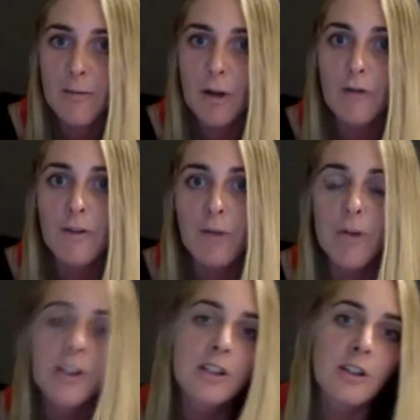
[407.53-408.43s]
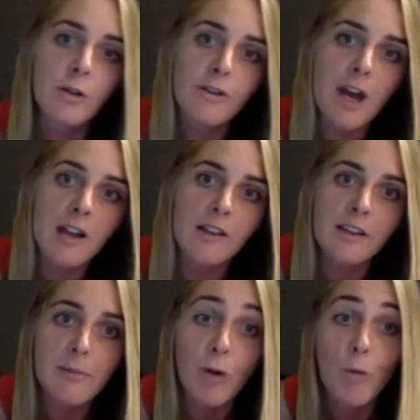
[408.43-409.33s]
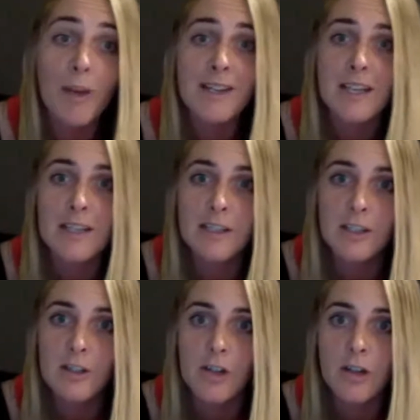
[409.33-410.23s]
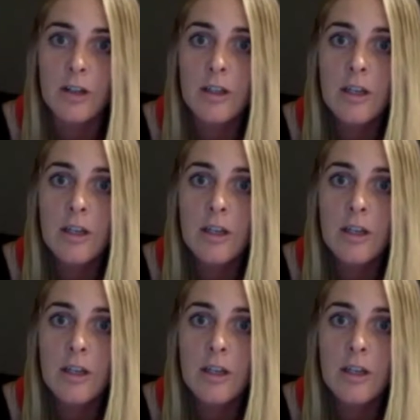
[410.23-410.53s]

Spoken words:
but often malted in the North Island and then brought back down to Cardrona.